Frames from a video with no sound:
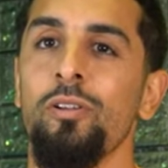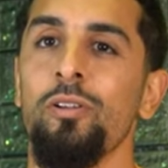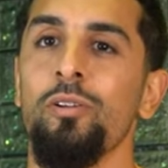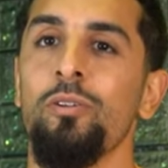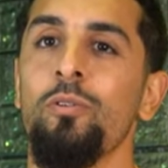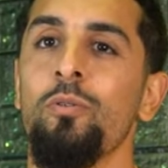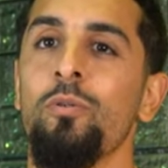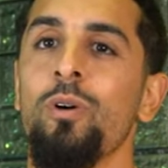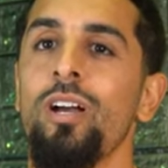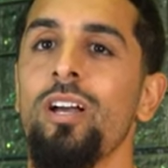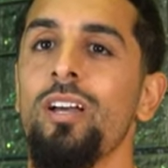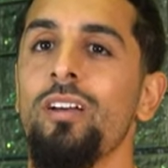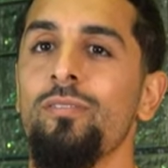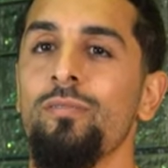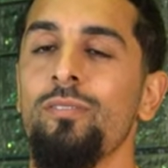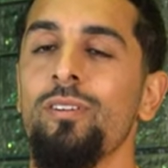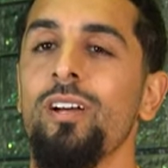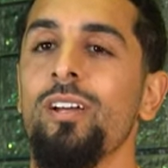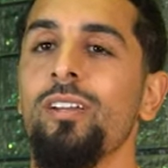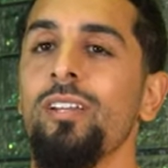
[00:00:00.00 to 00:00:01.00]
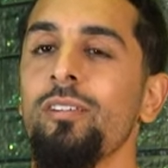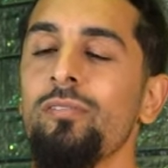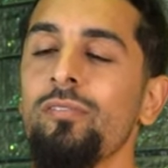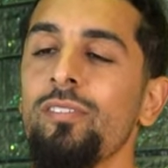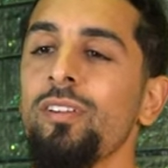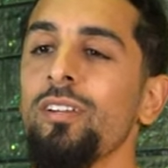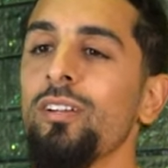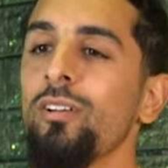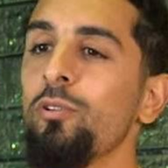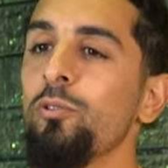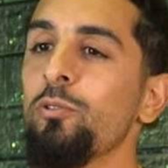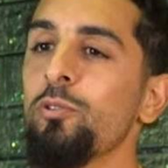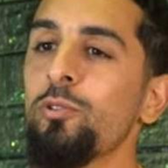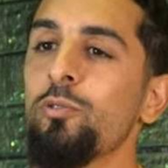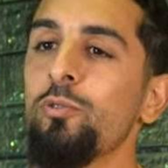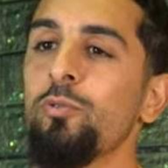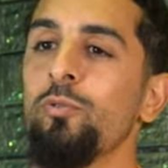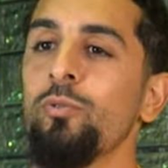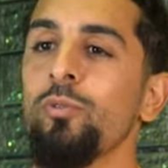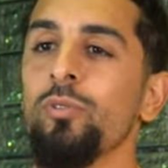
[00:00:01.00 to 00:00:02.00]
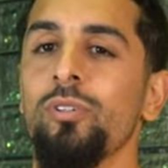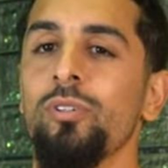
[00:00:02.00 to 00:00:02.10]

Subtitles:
You know, I live in close to